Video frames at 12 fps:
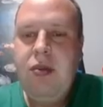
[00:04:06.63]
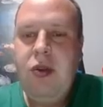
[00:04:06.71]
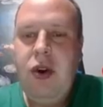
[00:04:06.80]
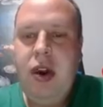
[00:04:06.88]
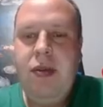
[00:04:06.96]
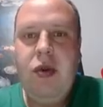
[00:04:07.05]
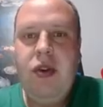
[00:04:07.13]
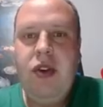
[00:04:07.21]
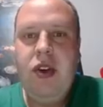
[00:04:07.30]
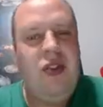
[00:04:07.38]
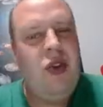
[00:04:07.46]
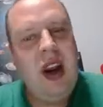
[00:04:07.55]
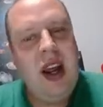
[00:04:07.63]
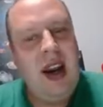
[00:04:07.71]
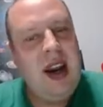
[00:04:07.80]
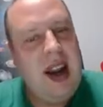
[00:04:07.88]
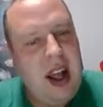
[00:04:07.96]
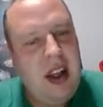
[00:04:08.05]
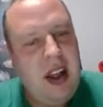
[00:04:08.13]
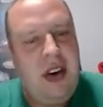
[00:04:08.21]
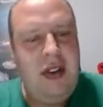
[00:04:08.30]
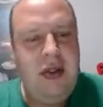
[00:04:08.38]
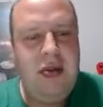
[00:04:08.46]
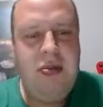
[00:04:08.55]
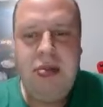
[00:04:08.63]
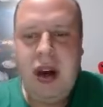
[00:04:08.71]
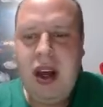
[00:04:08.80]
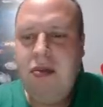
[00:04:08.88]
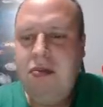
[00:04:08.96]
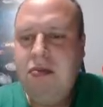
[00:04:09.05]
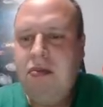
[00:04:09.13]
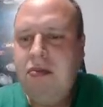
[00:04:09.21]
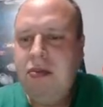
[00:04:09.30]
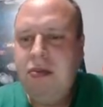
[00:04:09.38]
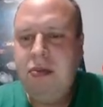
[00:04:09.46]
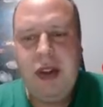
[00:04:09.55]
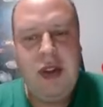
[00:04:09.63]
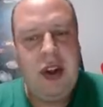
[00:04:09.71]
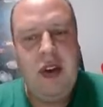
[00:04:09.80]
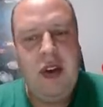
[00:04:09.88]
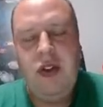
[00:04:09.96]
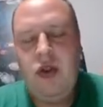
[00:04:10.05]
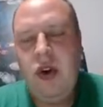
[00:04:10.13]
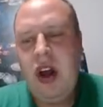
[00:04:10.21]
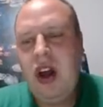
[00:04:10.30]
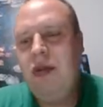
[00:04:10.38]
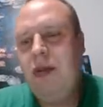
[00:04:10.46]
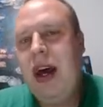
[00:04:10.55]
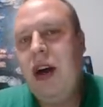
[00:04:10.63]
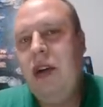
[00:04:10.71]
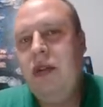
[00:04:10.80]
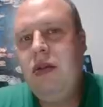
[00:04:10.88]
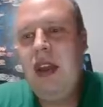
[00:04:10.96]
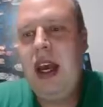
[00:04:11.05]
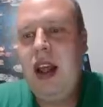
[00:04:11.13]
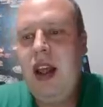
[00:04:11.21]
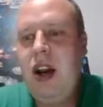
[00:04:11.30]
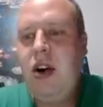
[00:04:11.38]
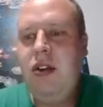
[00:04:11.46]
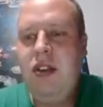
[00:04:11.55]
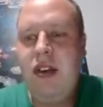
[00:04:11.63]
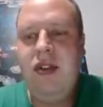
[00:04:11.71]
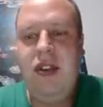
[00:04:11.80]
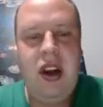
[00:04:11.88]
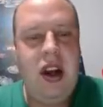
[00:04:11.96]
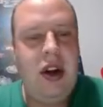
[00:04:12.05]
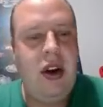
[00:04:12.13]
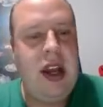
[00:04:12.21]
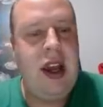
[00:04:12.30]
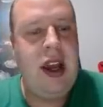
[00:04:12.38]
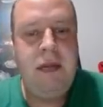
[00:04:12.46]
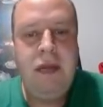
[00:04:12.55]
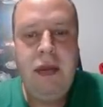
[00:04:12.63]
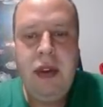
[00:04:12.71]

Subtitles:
Premium was only $29, but bought to close at 12 about a day later, $17 gain.